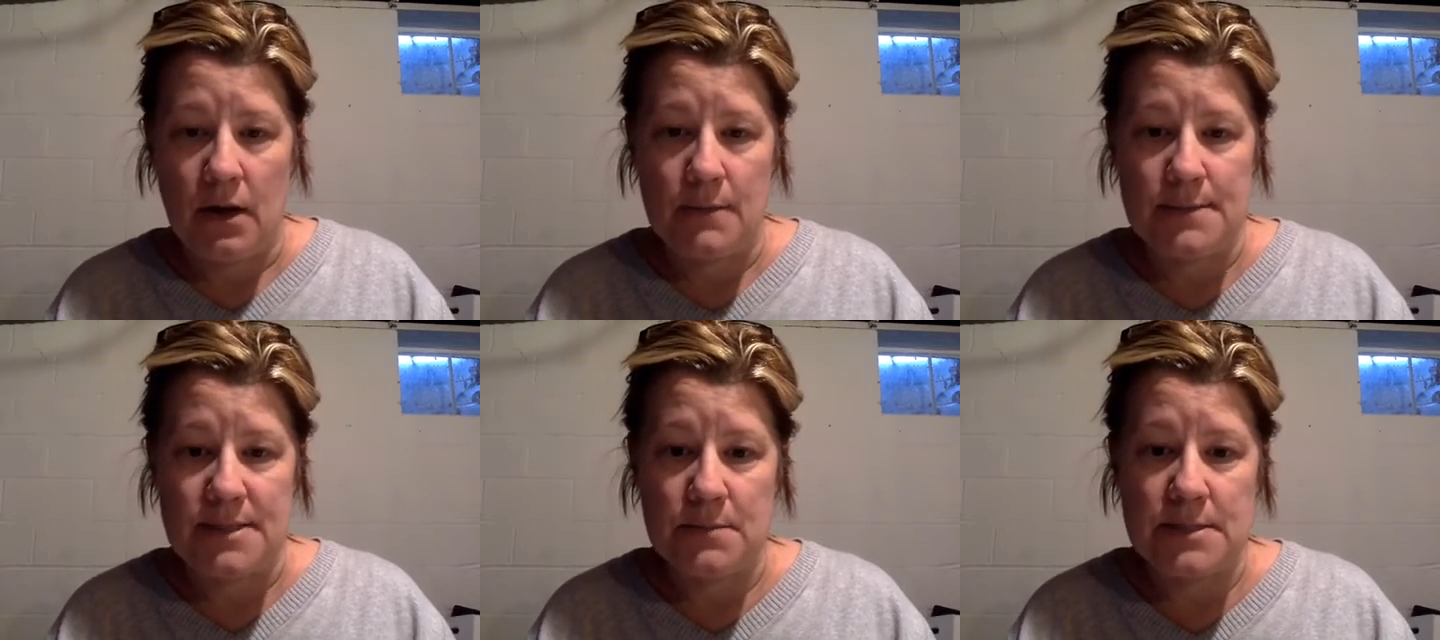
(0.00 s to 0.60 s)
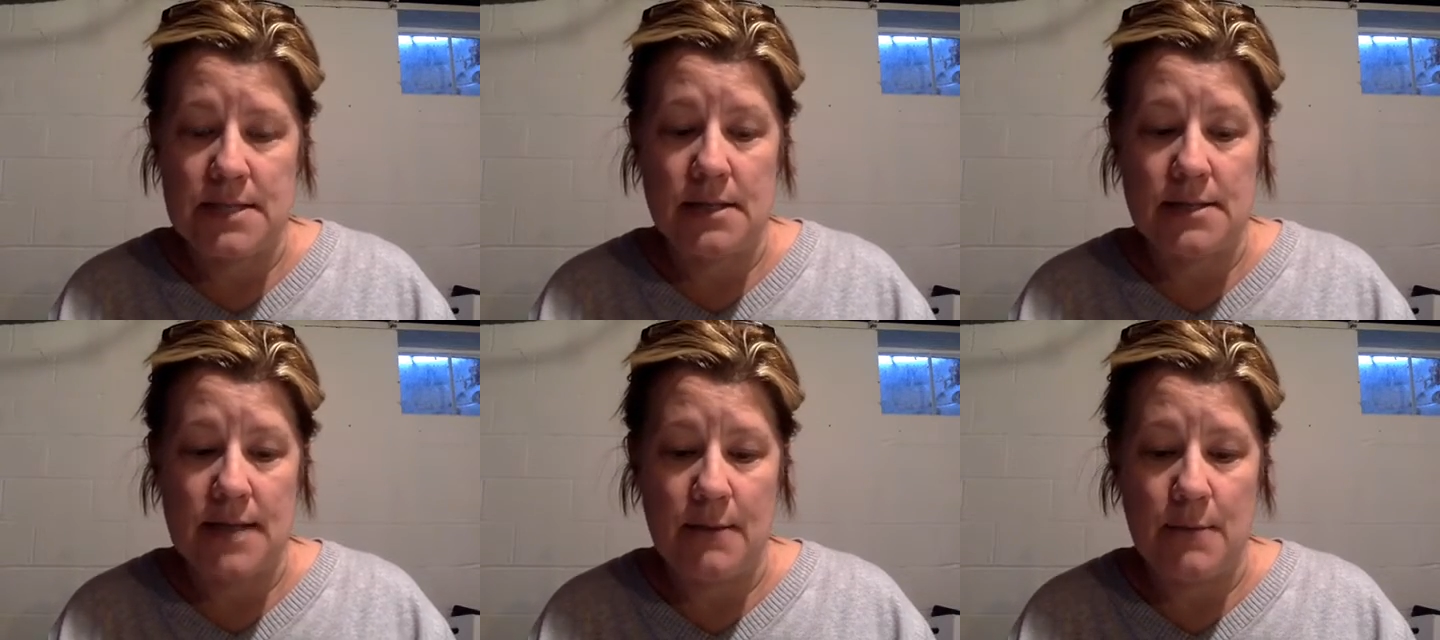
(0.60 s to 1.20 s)
Some states
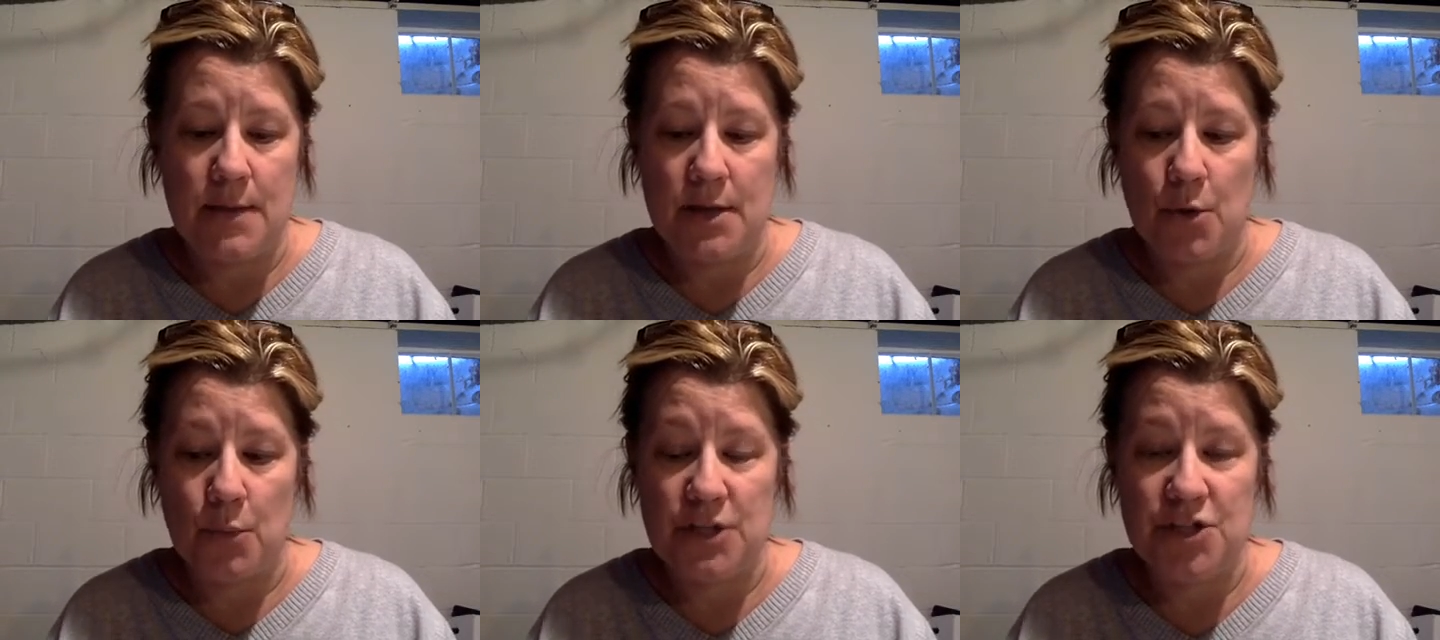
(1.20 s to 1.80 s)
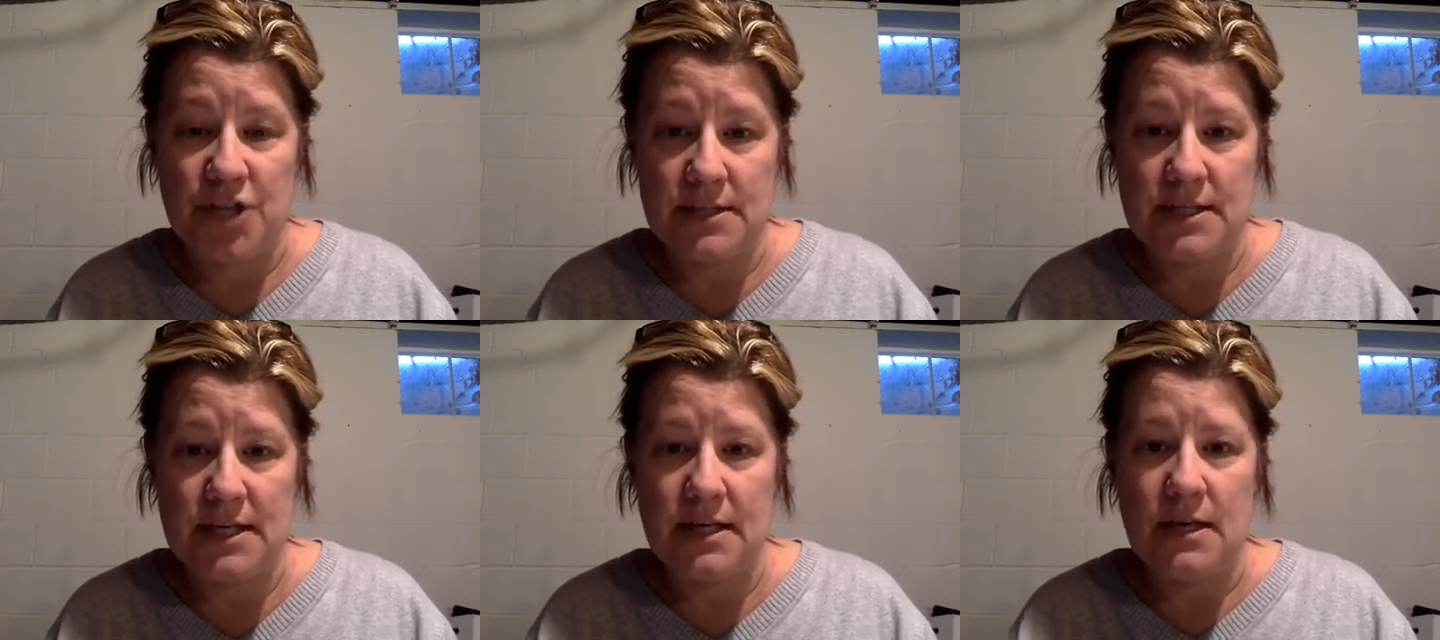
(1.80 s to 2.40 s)
have been
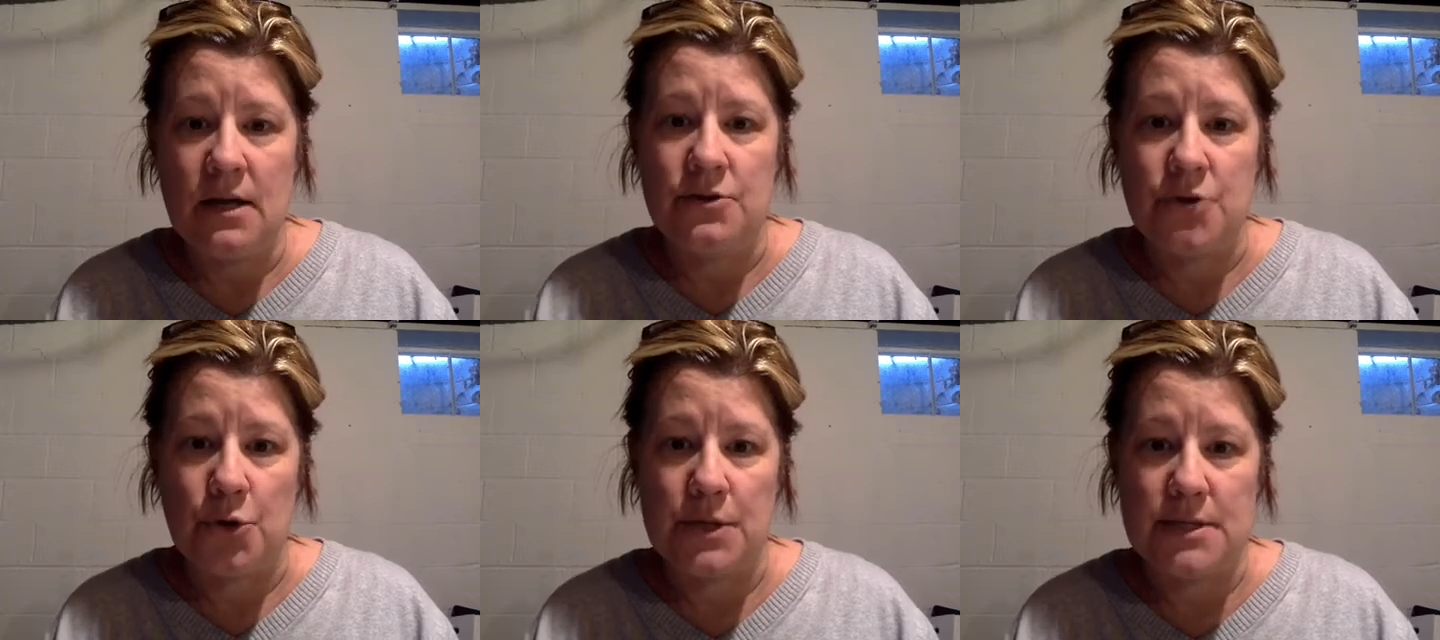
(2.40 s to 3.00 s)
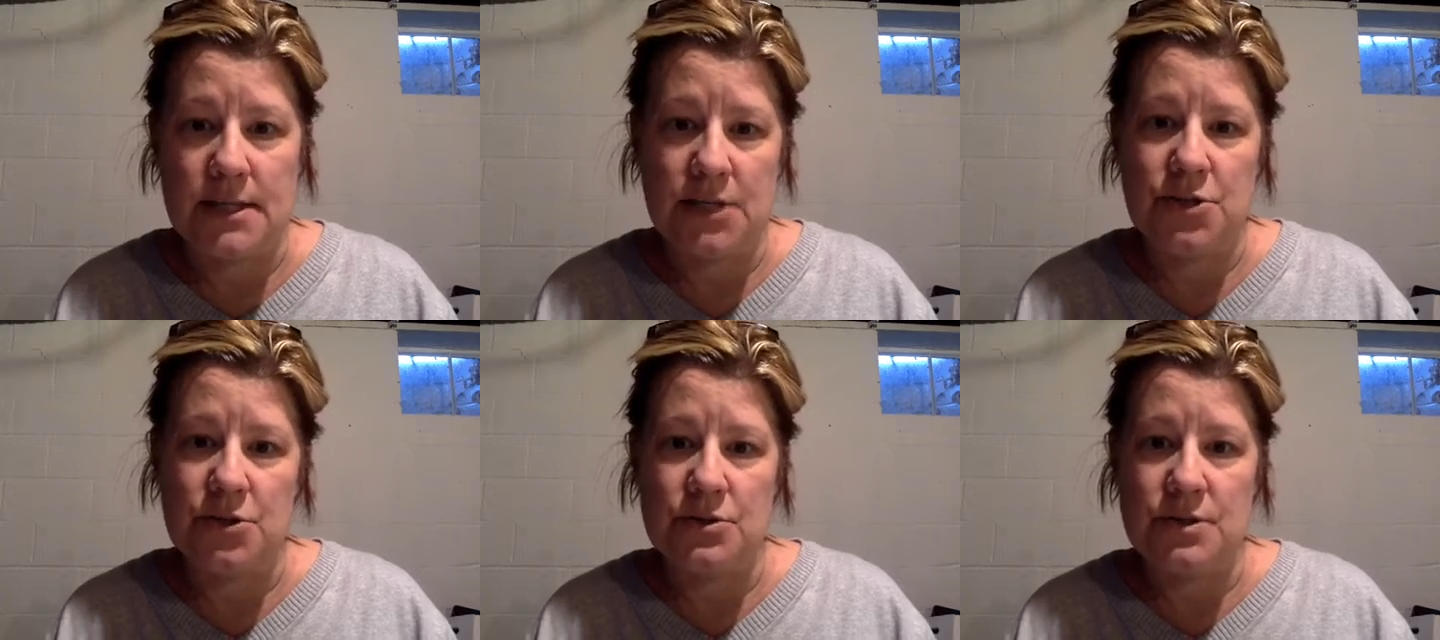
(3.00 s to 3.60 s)
rejecting notary
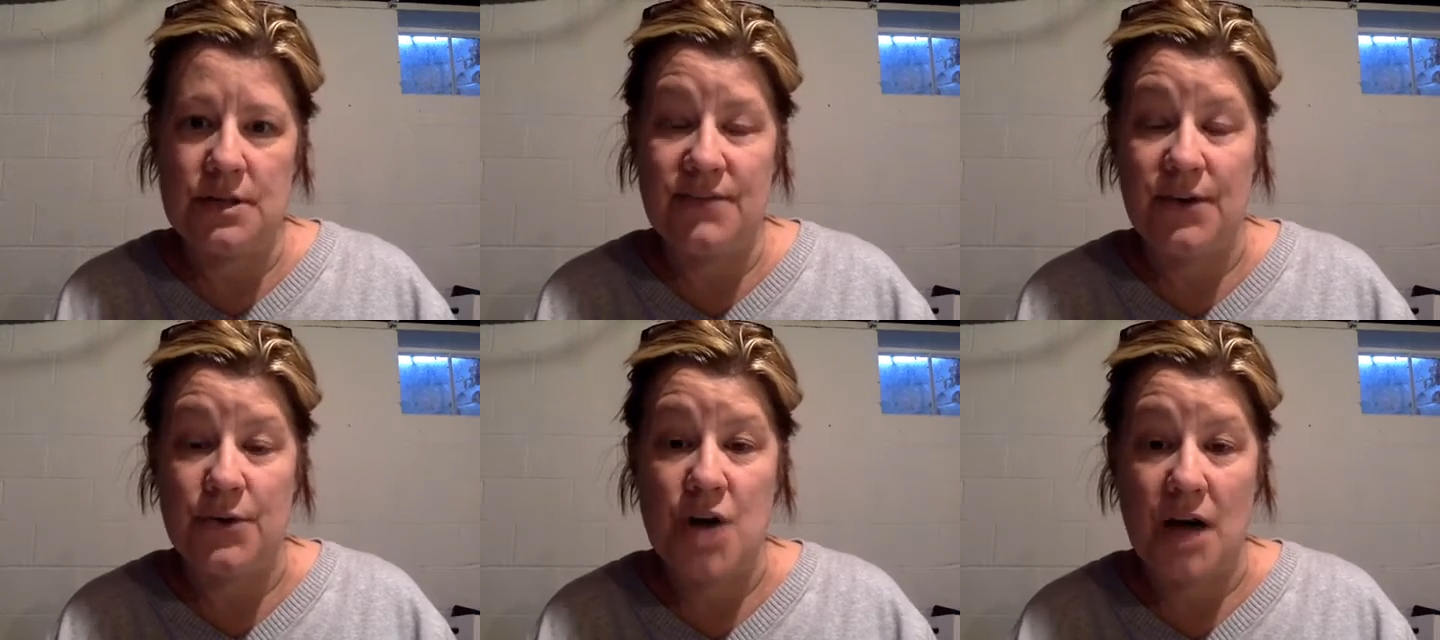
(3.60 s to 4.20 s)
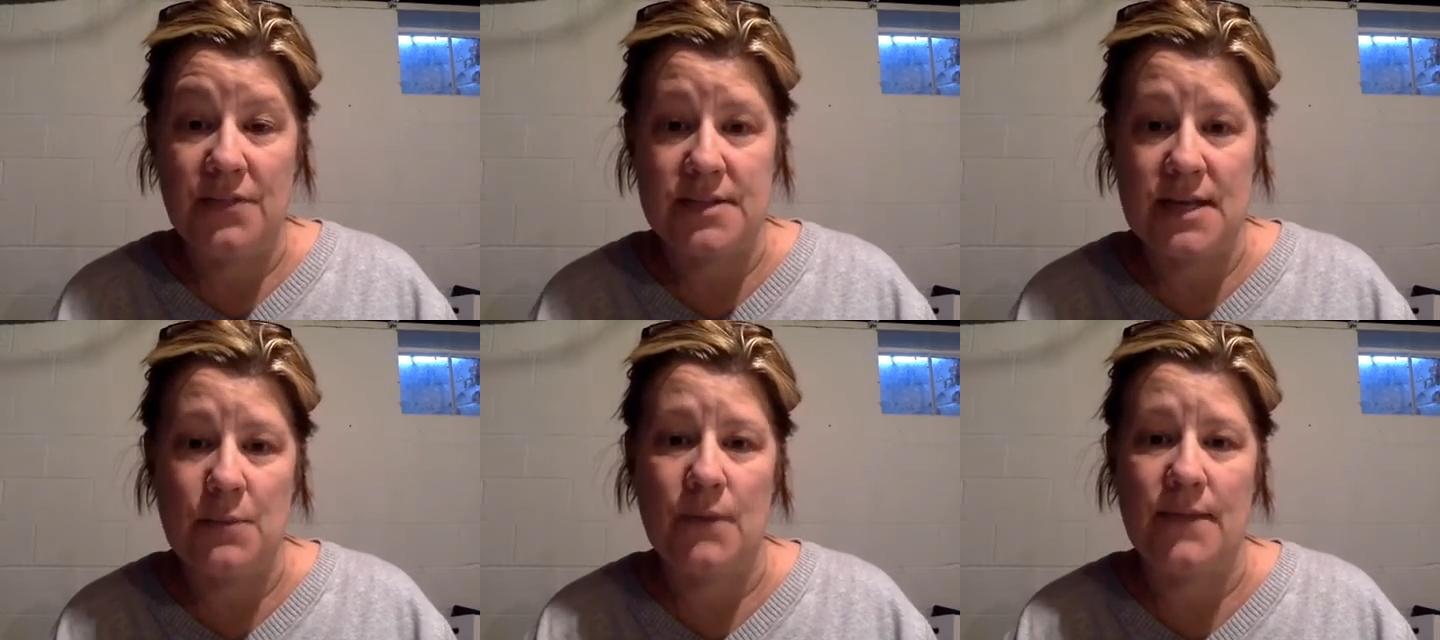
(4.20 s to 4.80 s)
signatures if they're not the
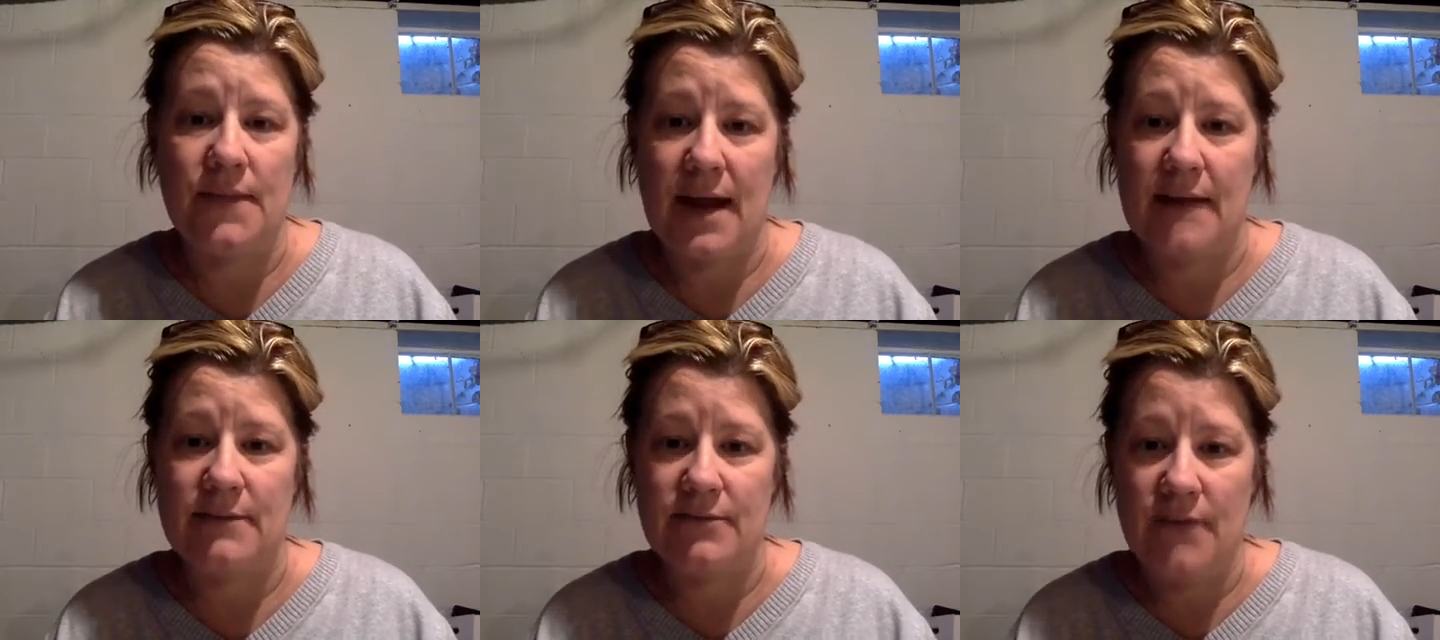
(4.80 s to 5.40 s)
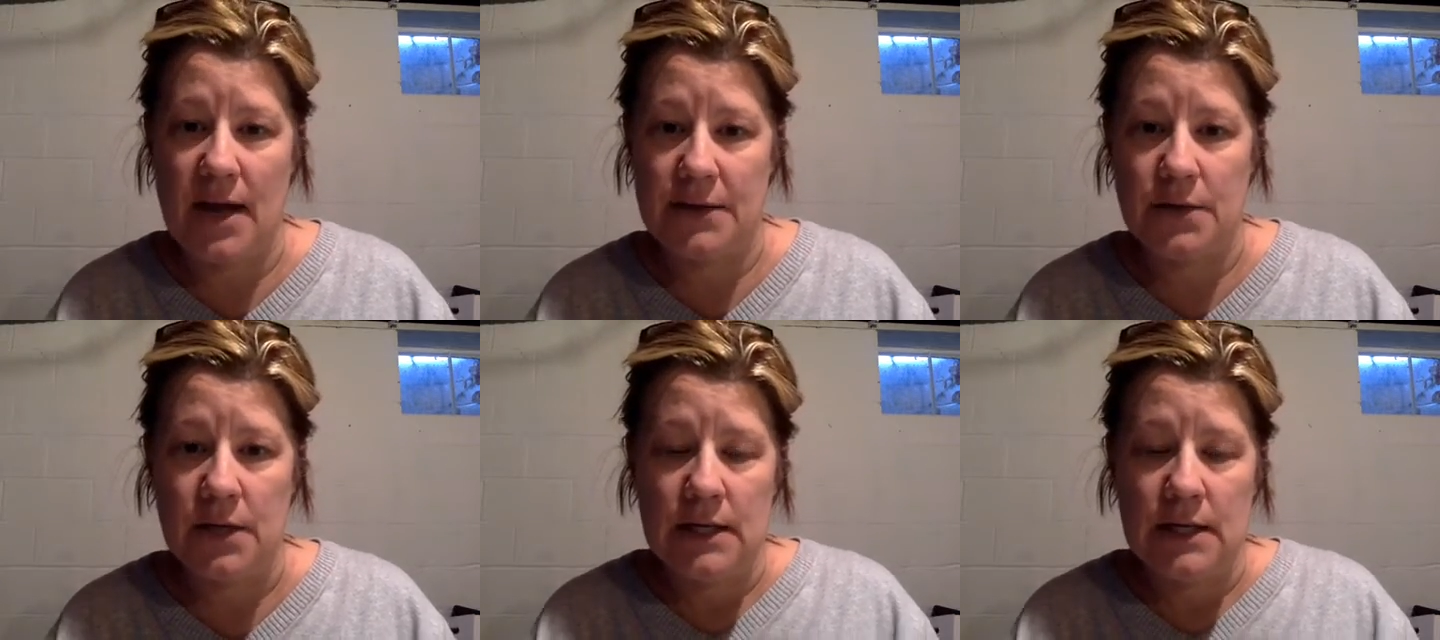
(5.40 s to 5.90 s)
same one that they have on file.